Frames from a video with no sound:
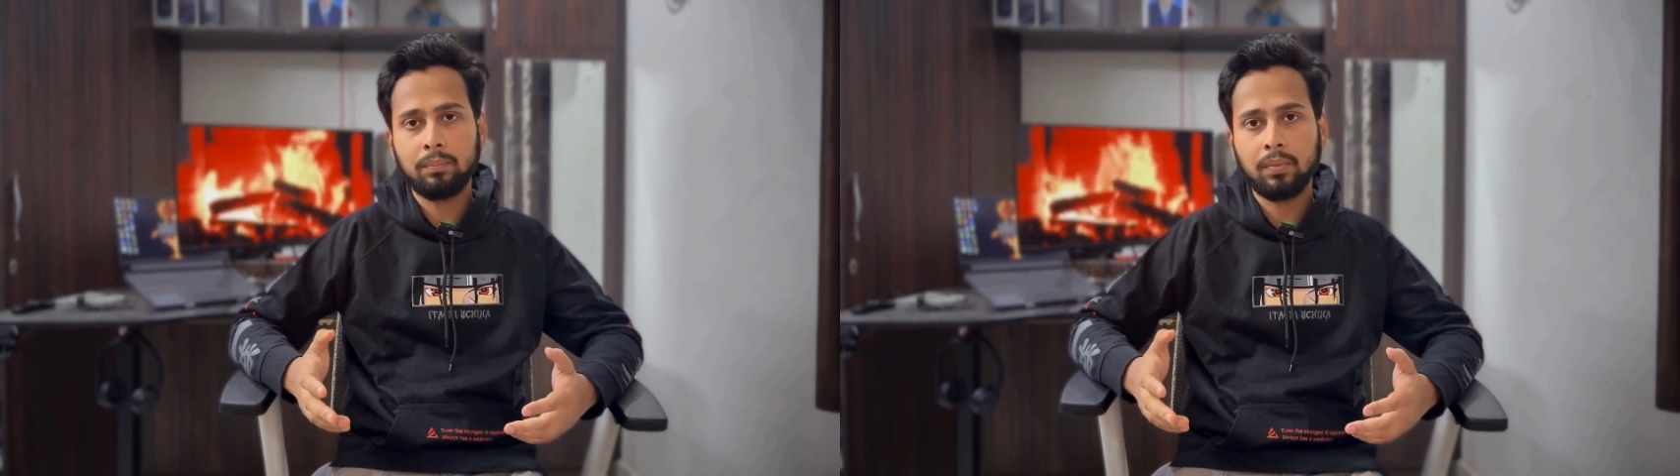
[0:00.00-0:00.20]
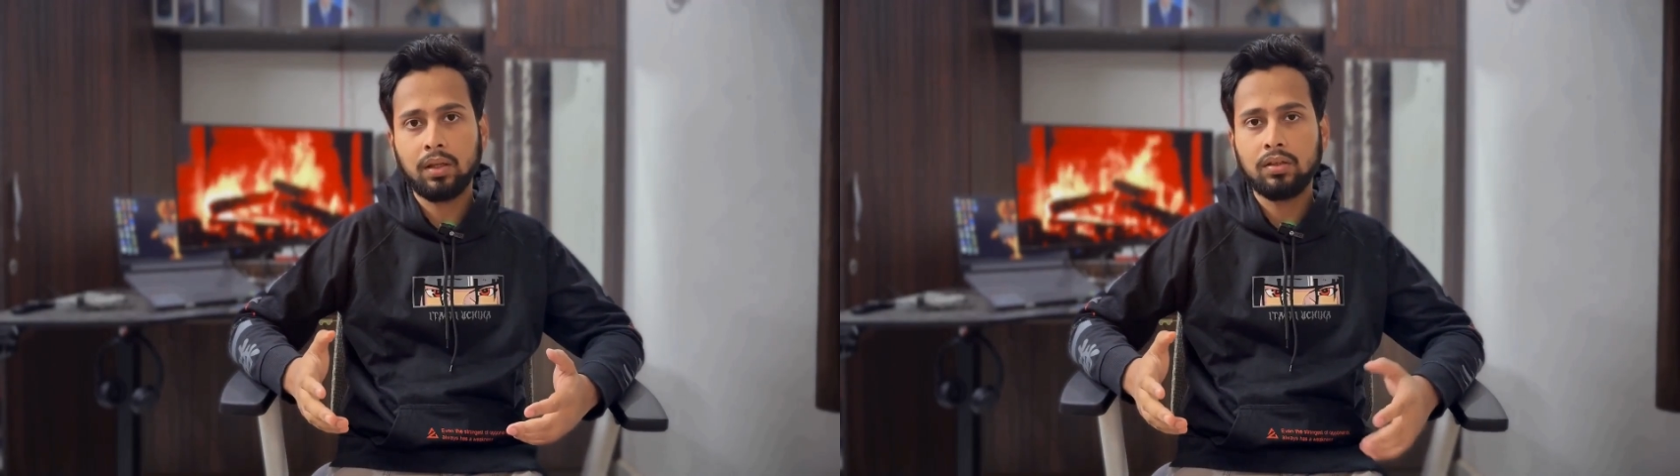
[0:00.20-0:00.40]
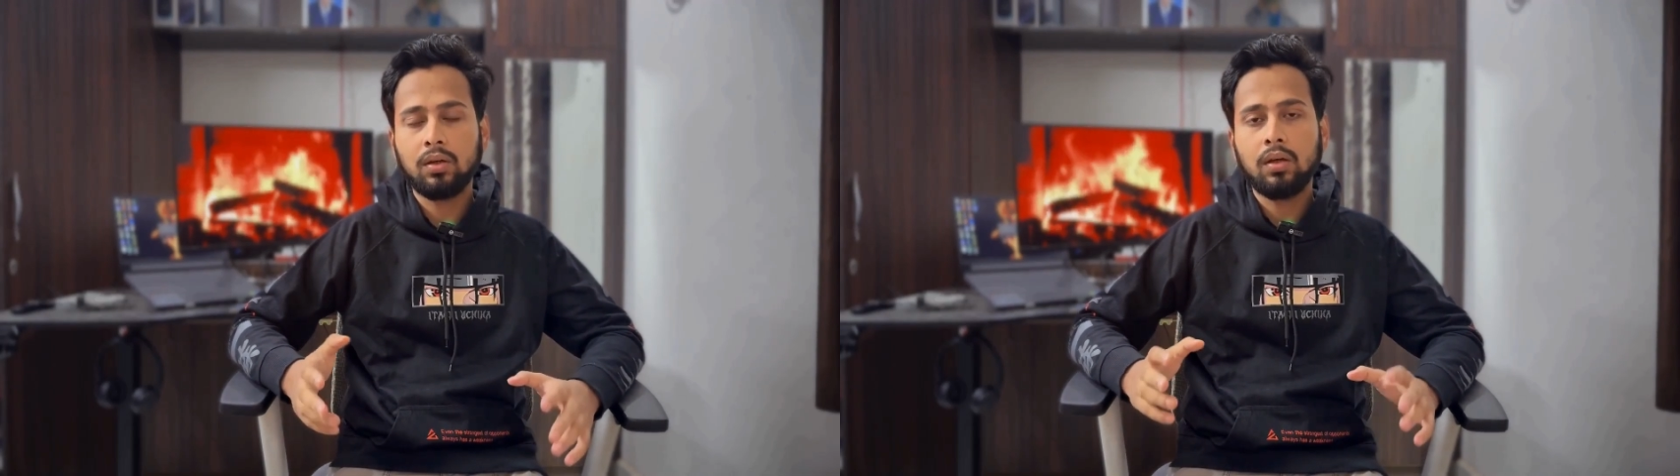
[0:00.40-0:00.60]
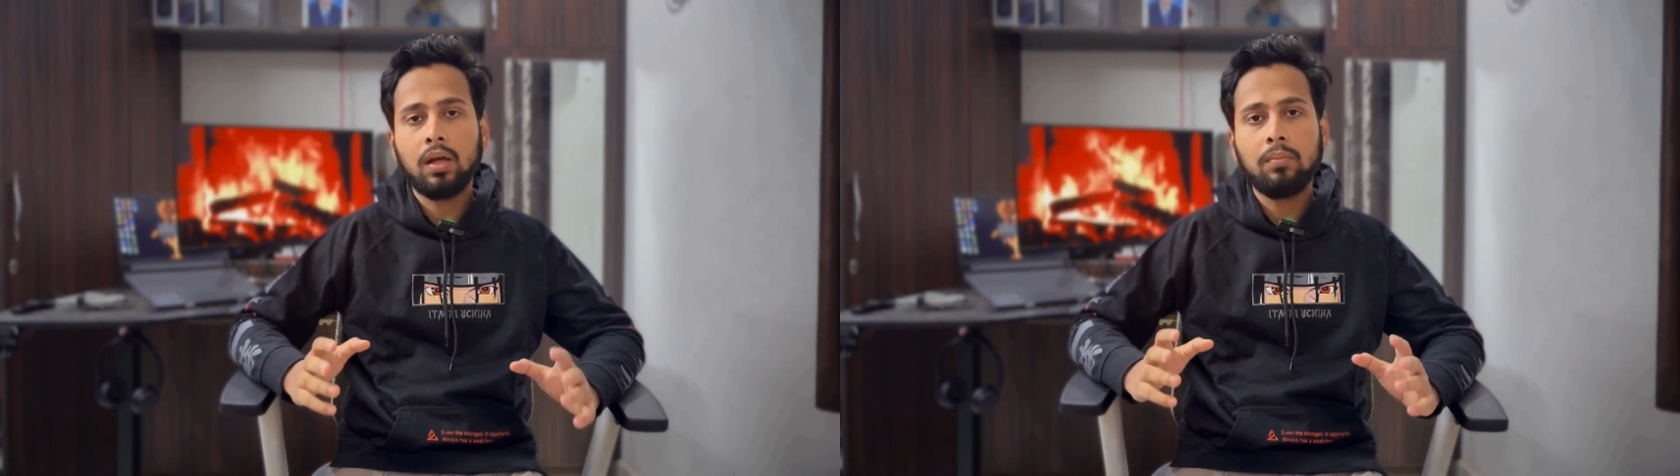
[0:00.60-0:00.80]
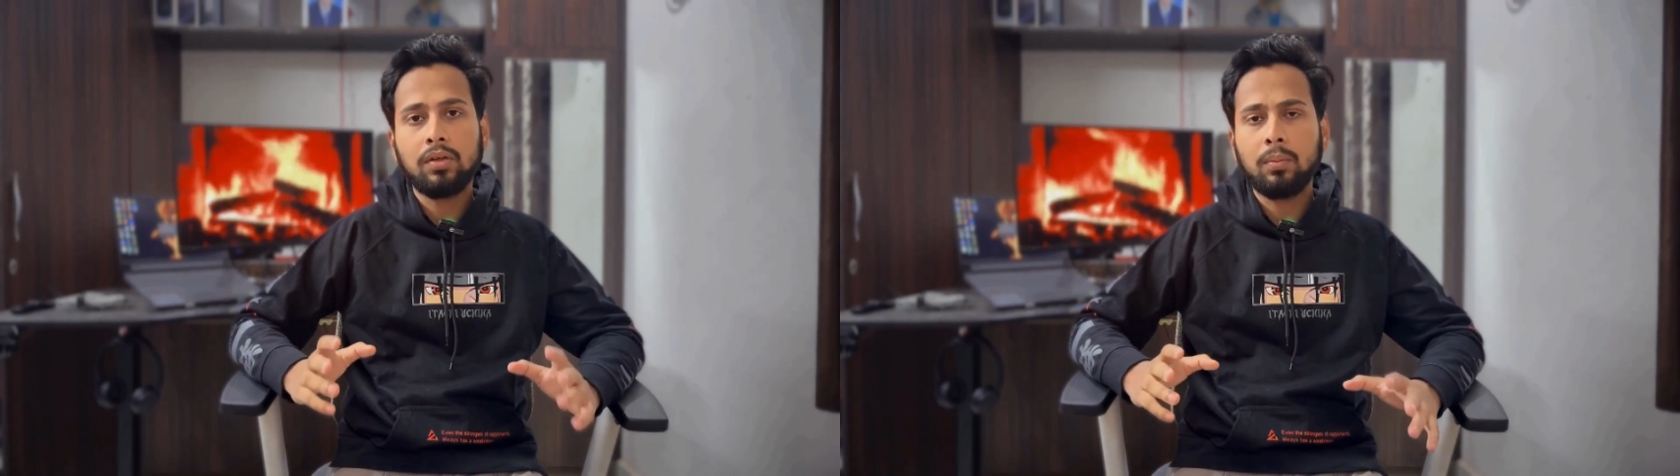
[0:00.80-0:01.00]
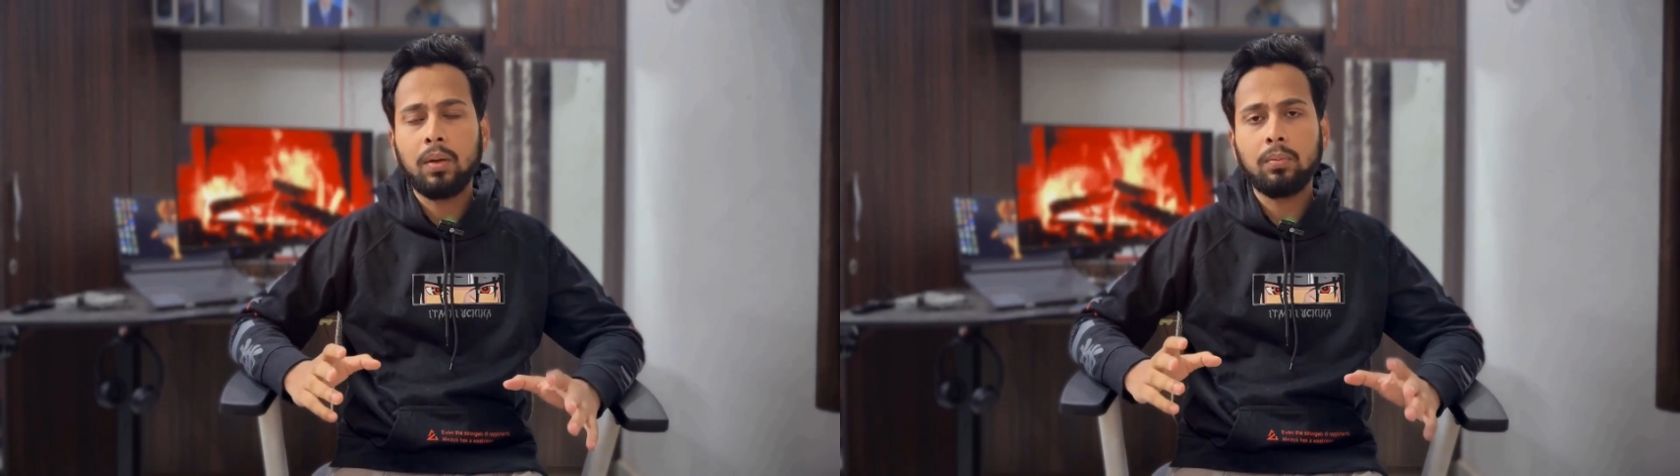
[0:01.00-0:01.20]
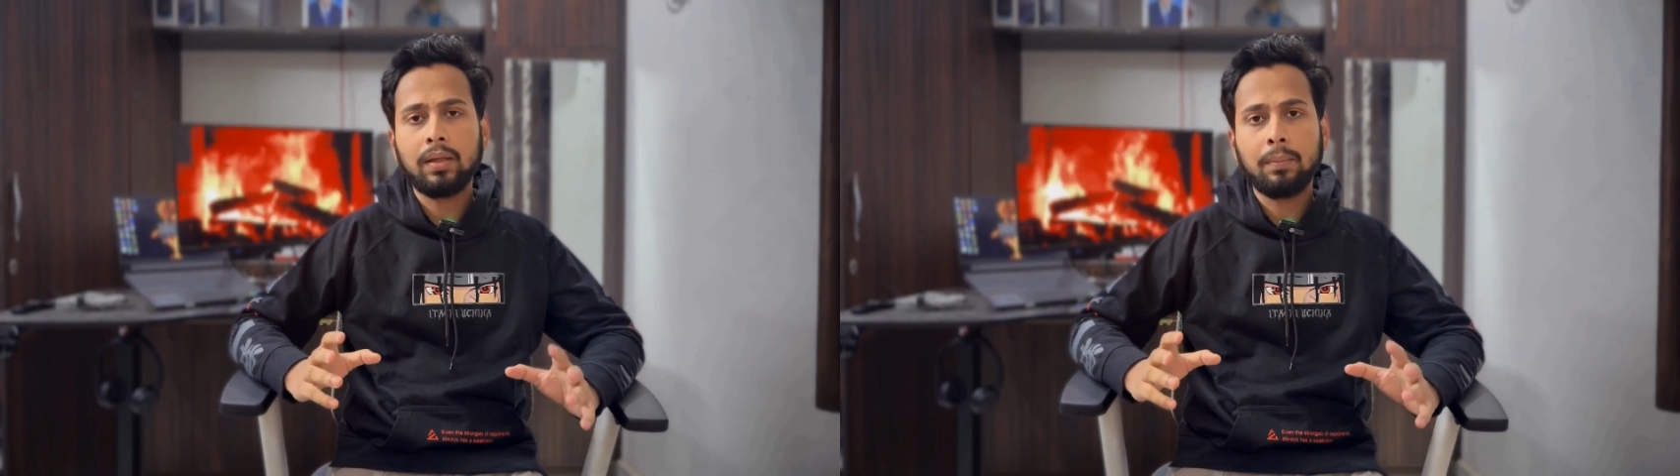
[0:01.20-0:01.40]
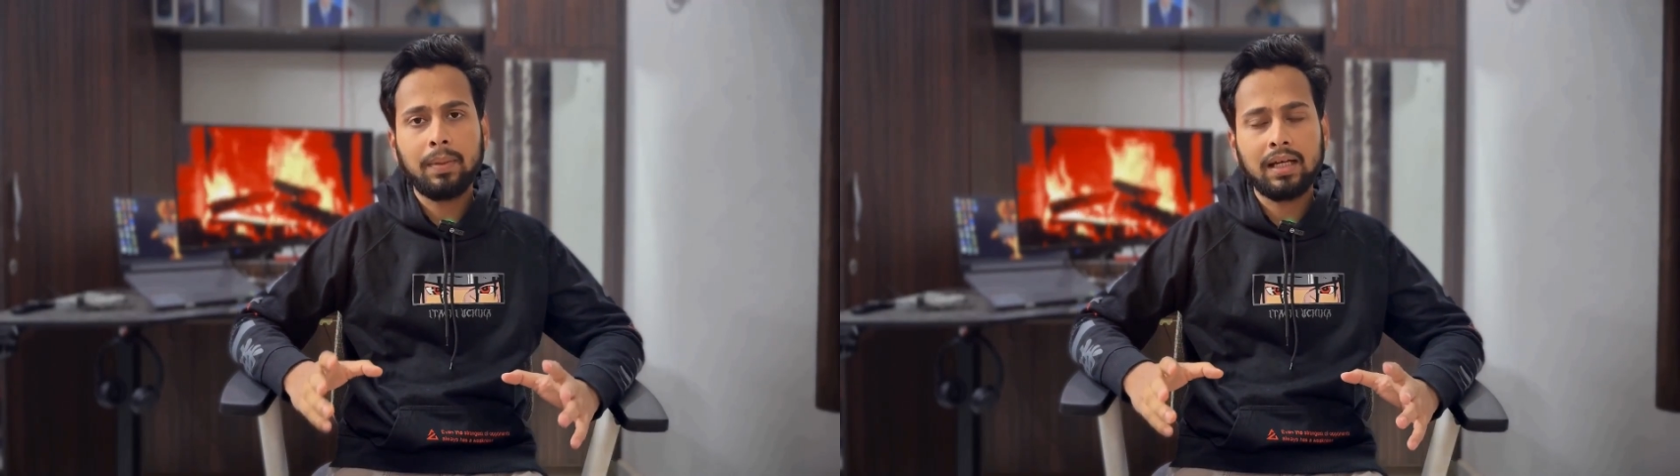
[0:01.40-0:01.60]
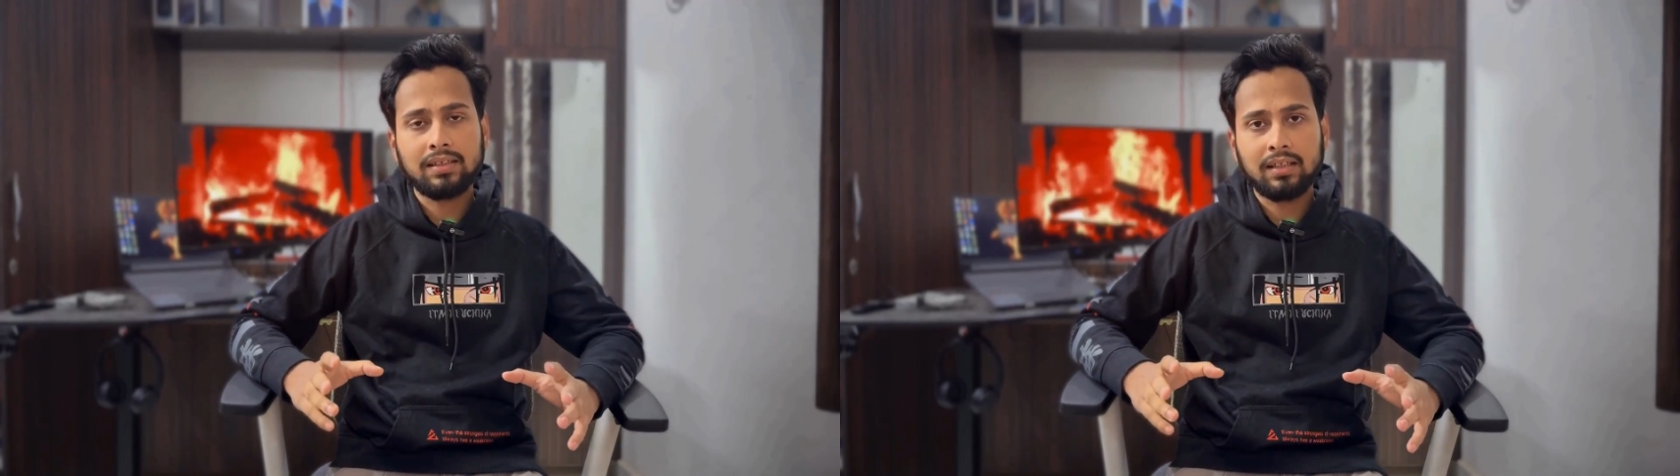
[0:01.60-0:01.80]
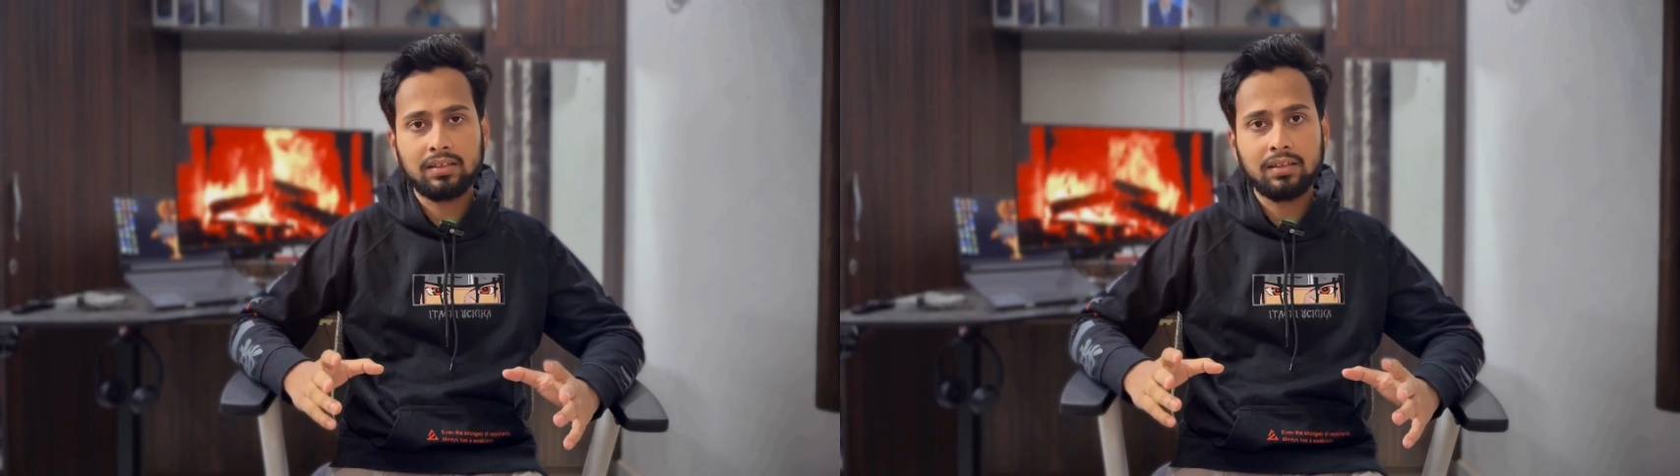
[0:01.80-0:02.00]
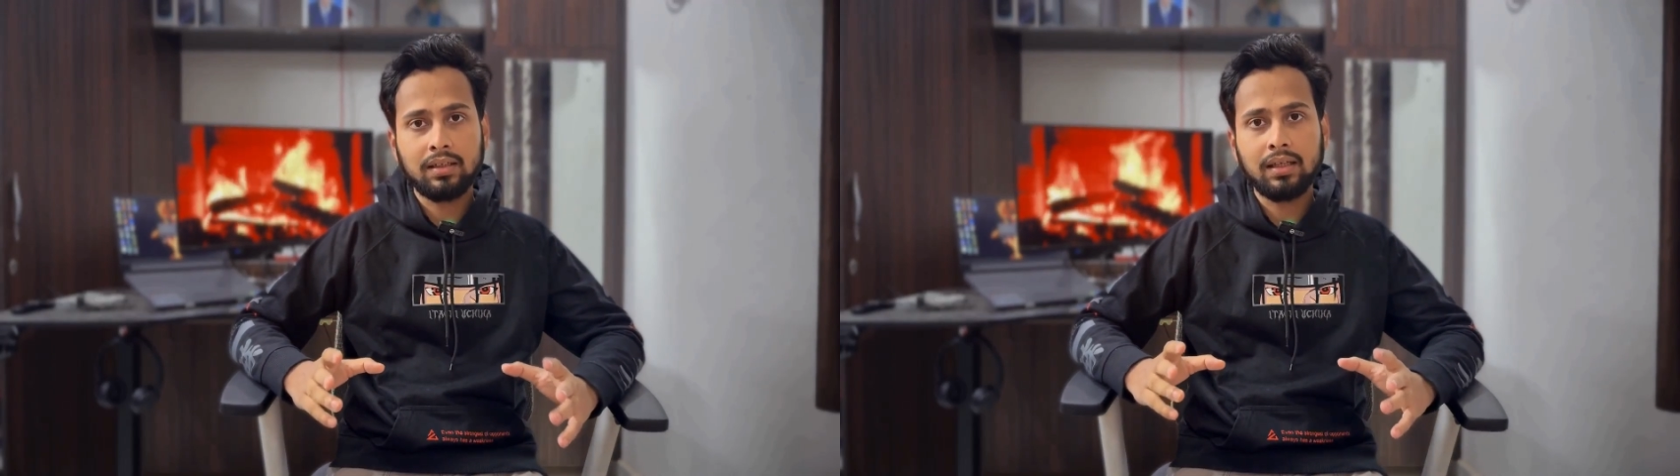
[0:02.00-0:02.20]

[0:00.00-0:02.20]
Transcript: Once you're comfortable with the basics,